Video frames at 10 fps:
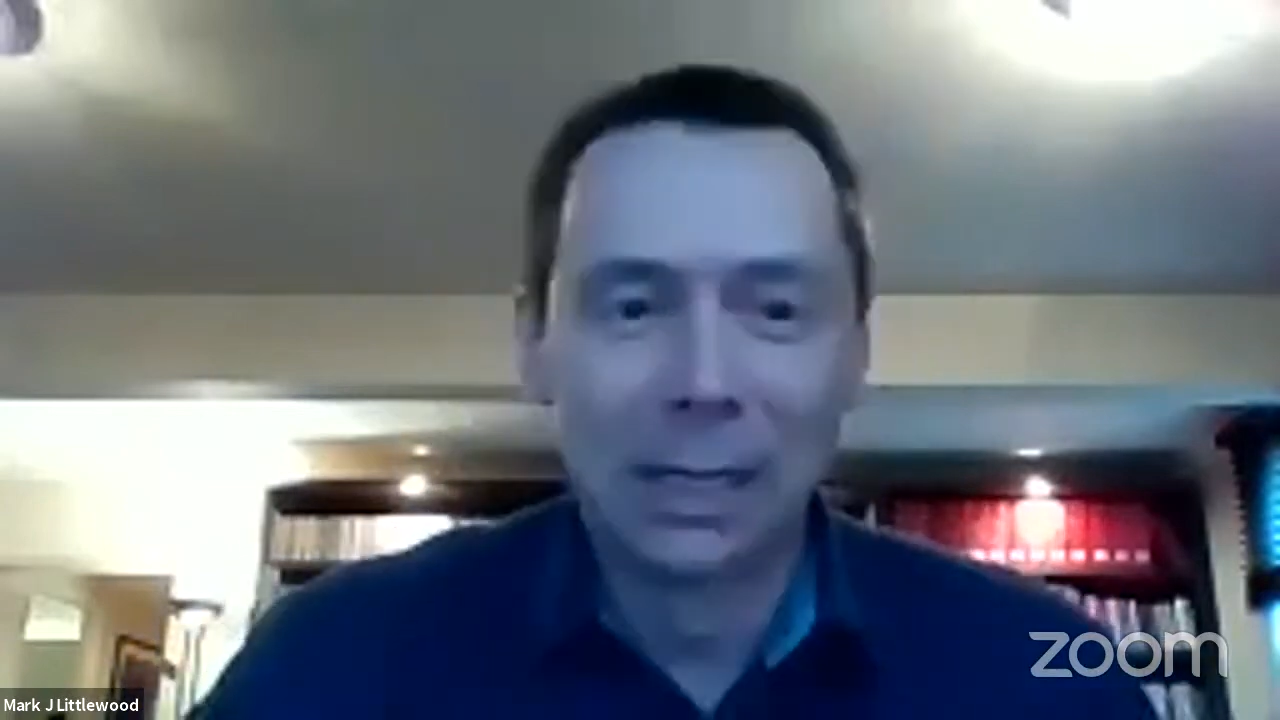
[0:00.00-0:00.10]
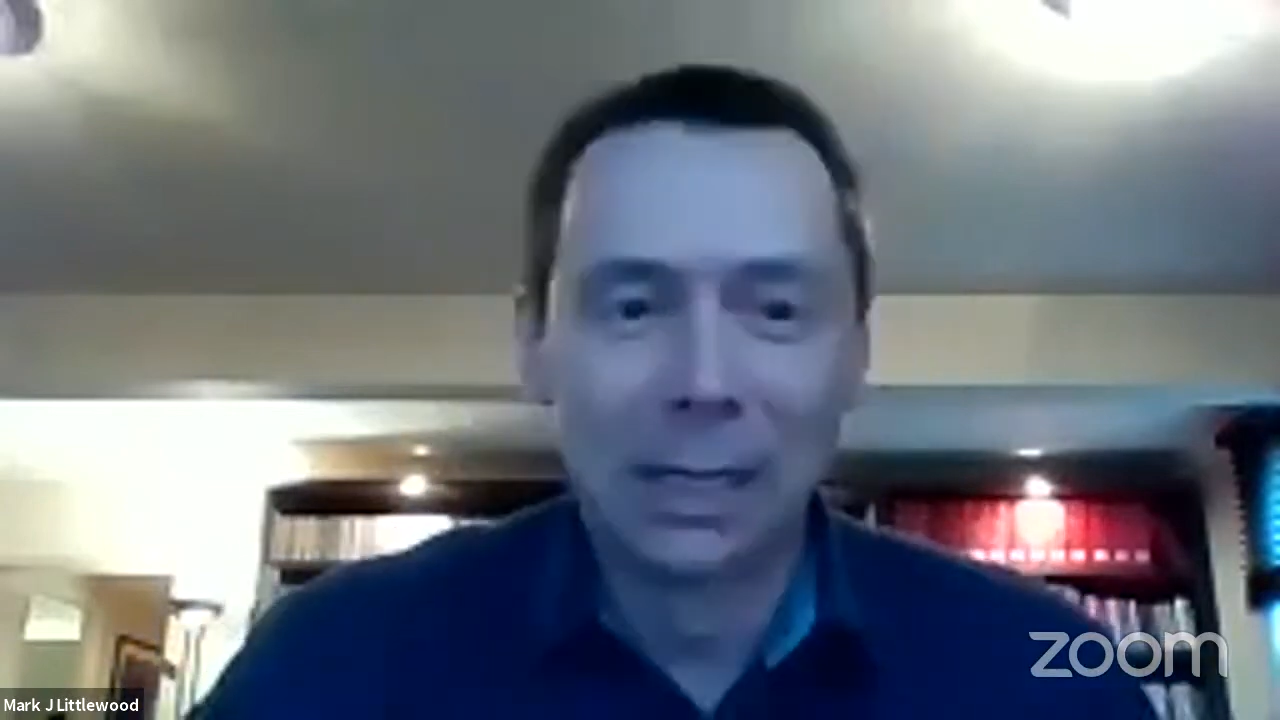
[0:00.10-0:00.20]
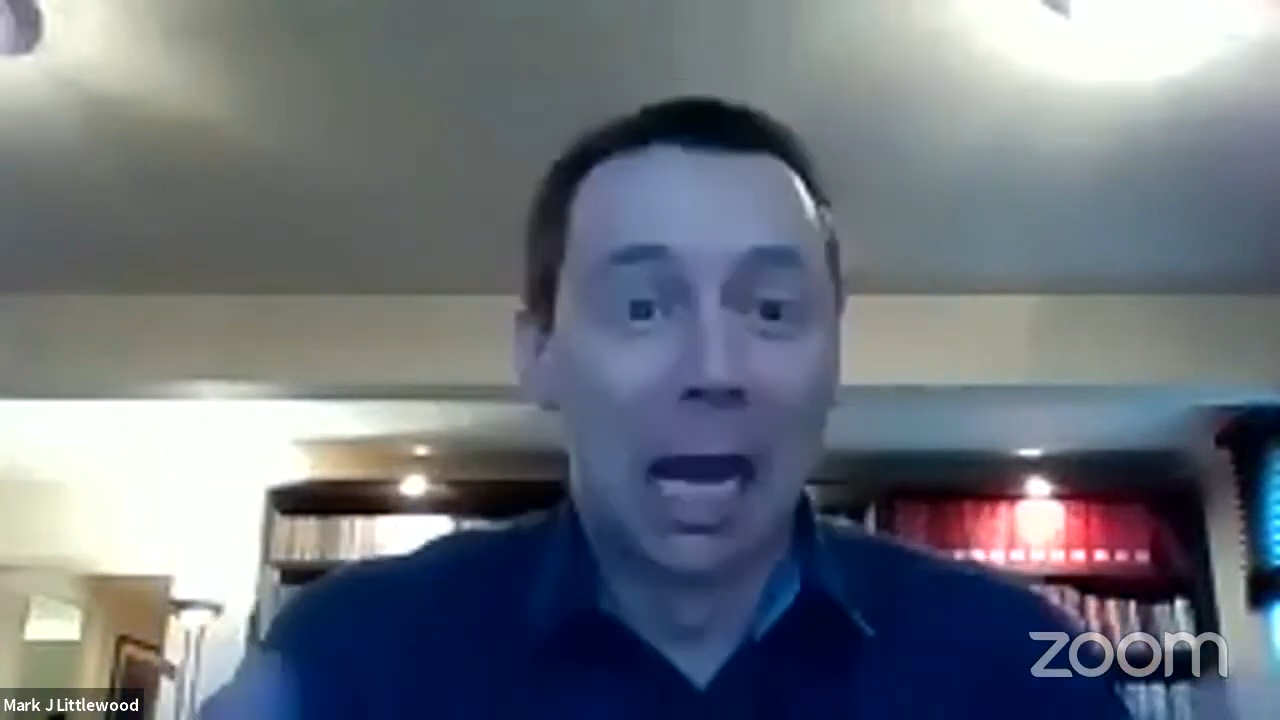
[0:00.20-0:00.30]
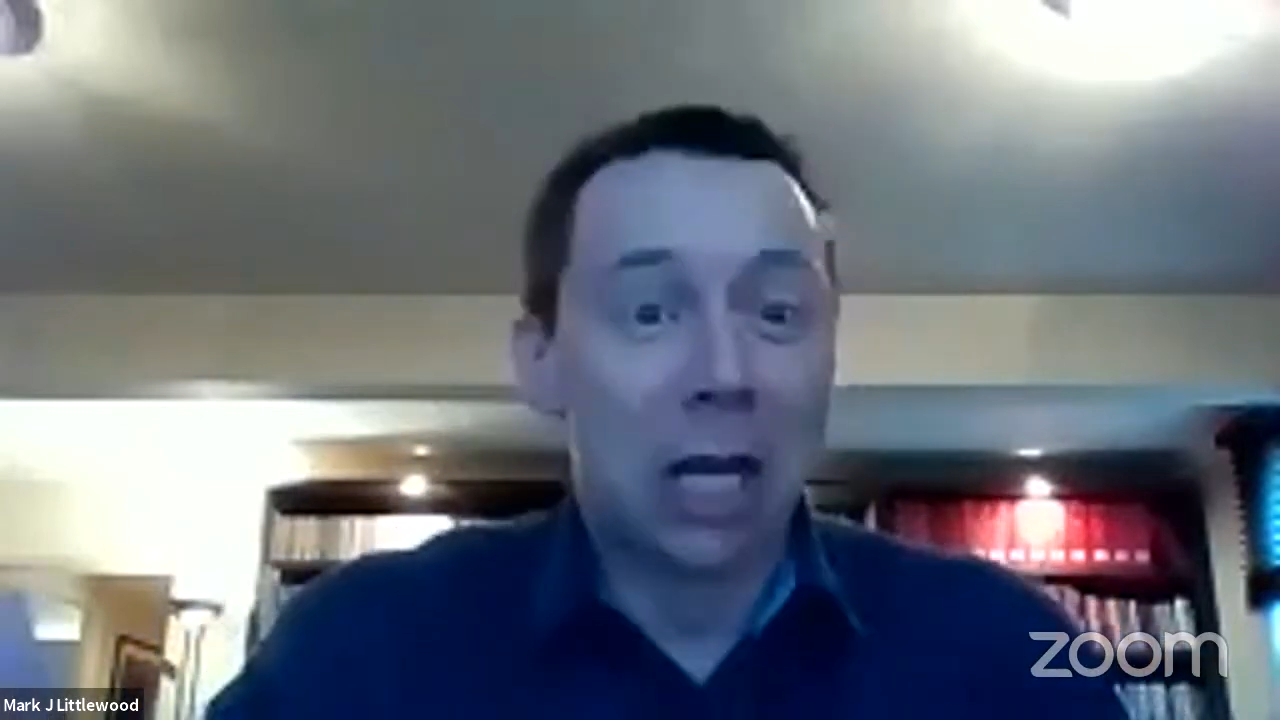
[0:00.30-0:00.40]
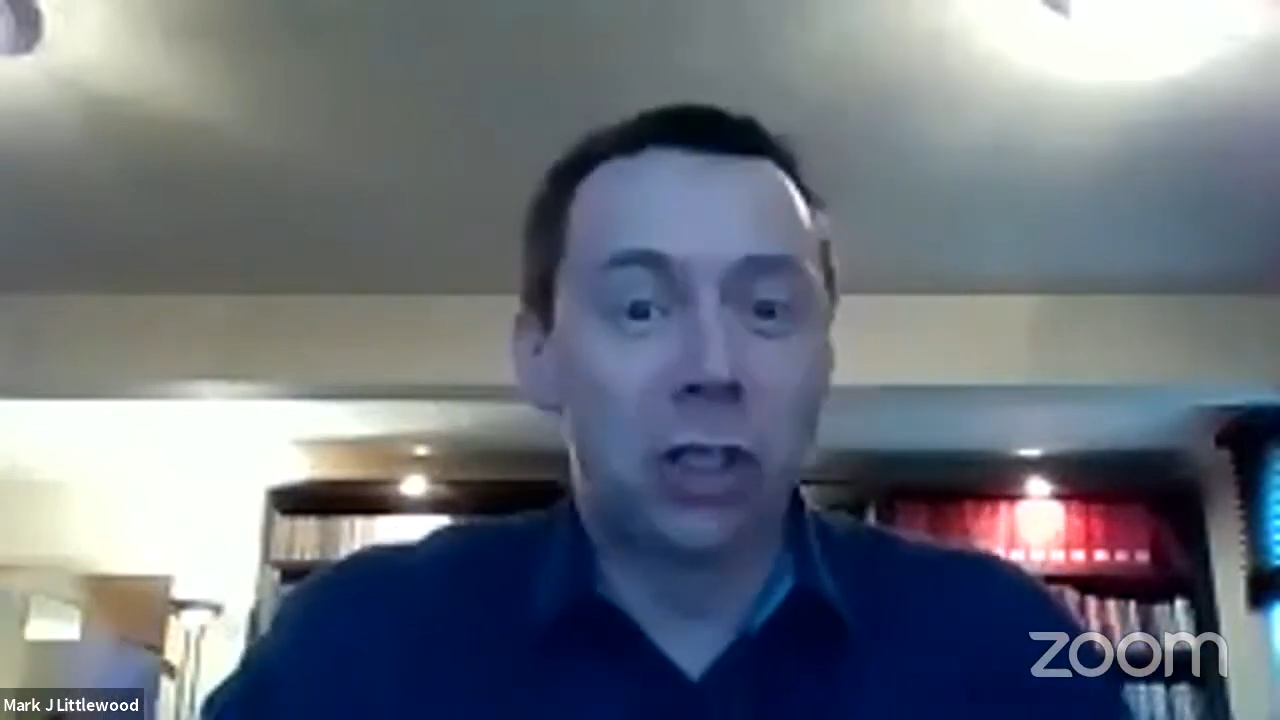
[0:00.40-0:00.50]

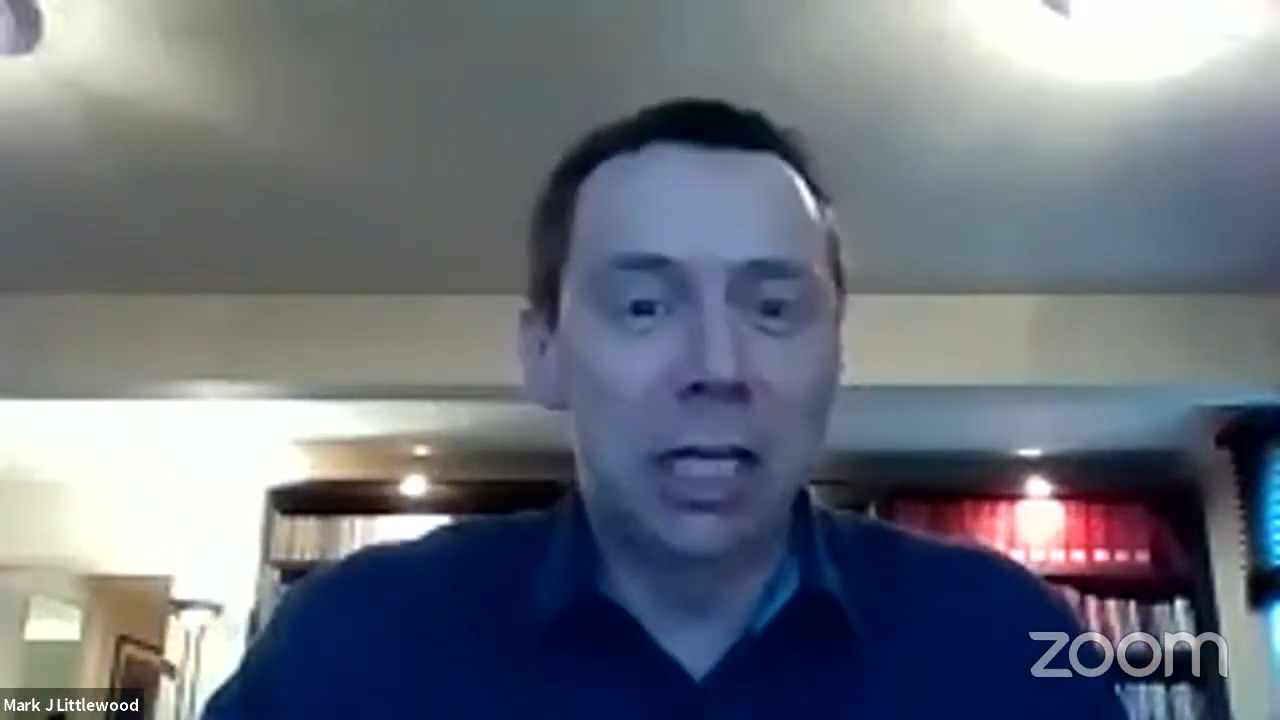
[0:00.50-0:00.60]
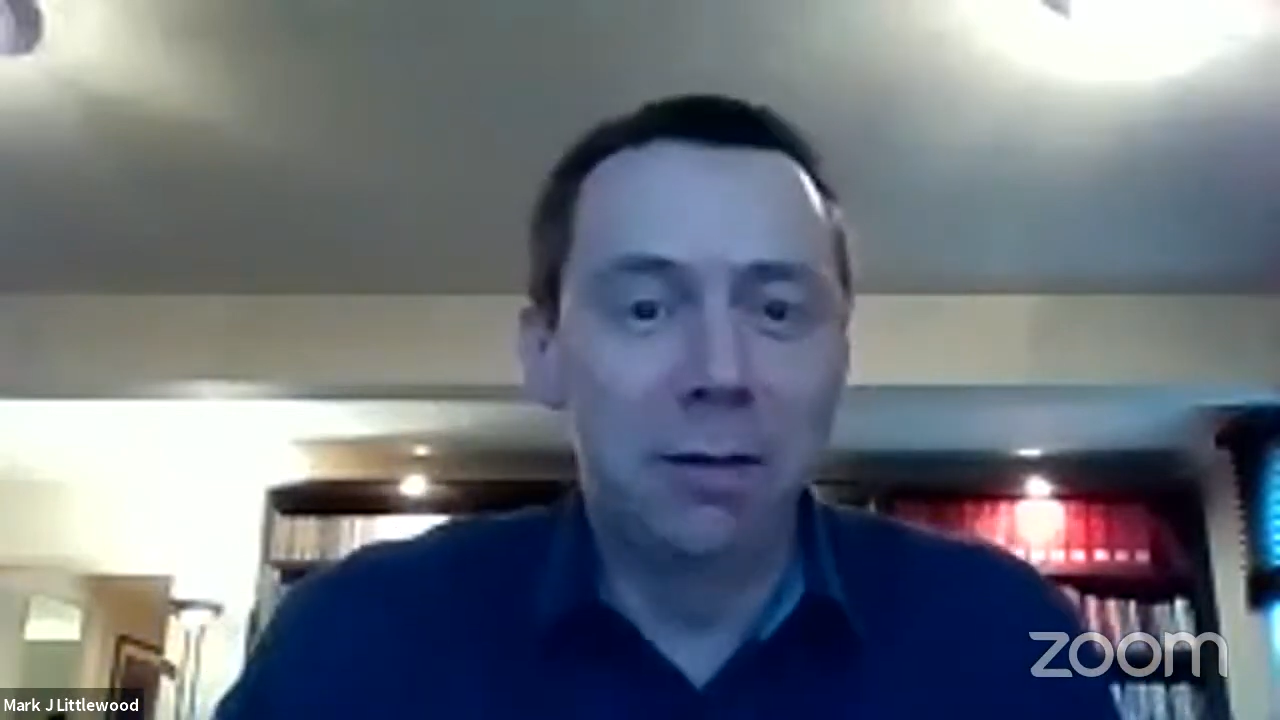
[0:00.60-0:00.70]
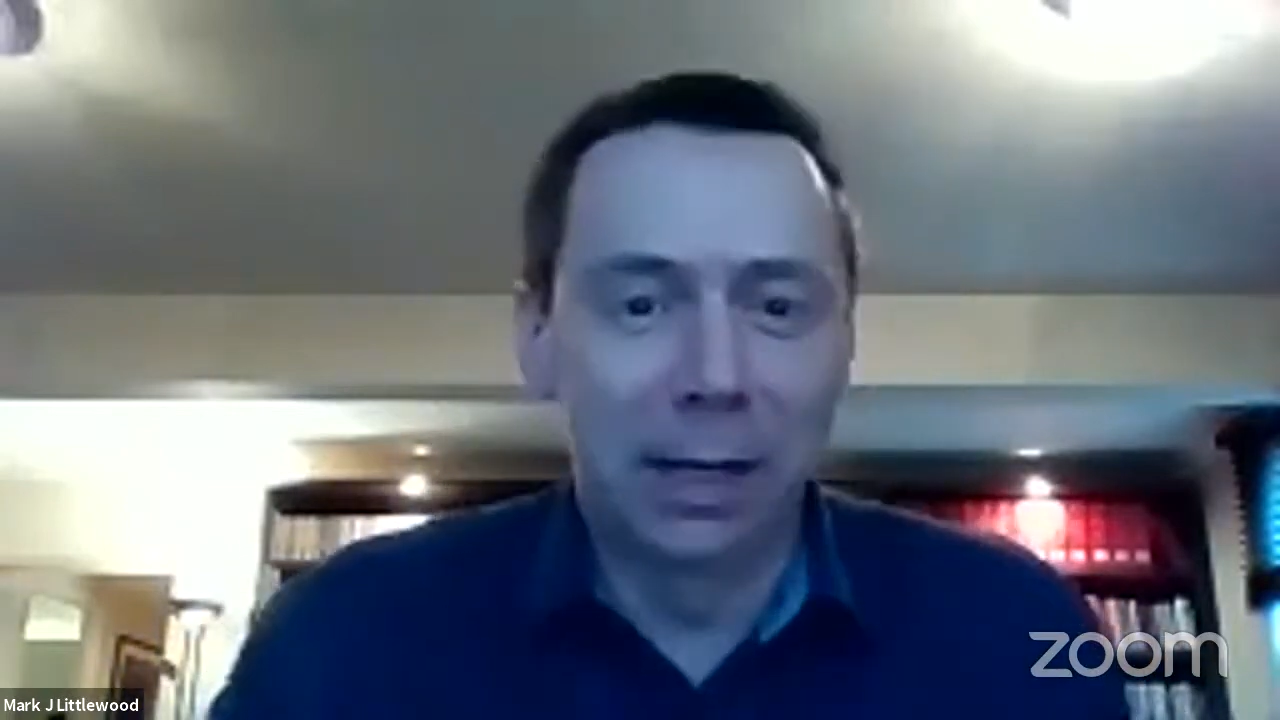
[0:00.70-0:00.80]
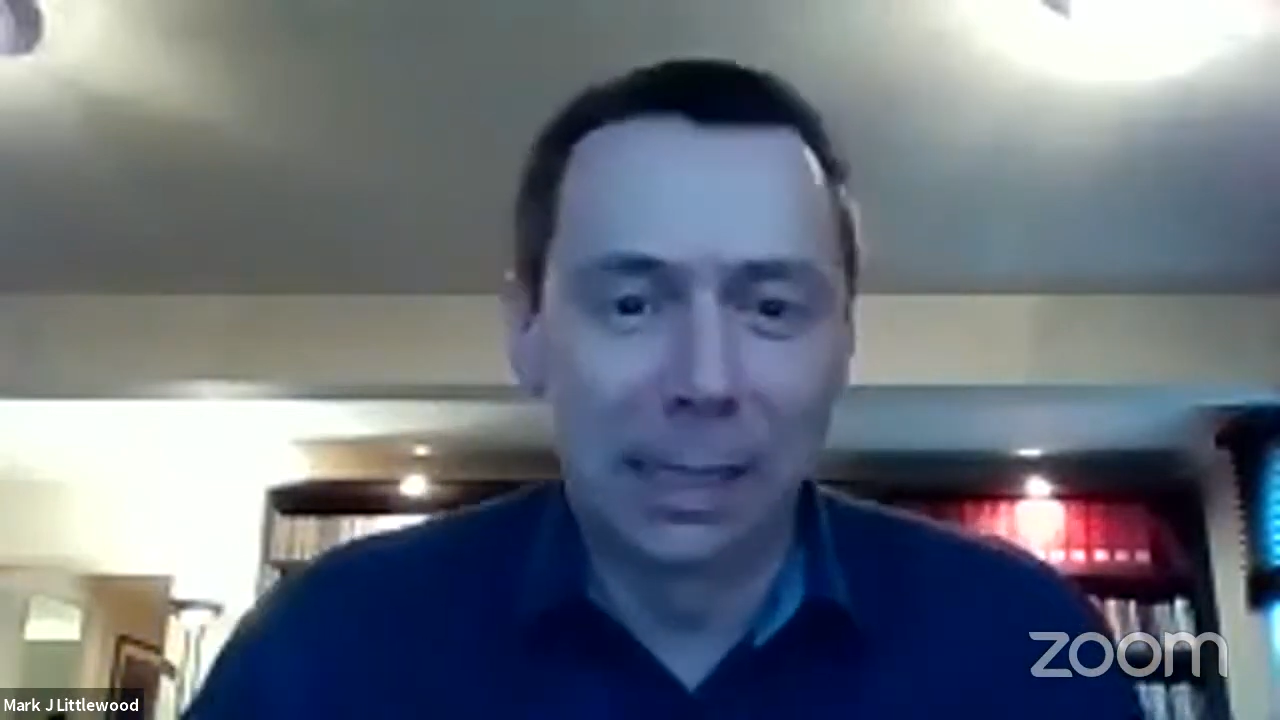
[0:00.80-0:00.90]
achieving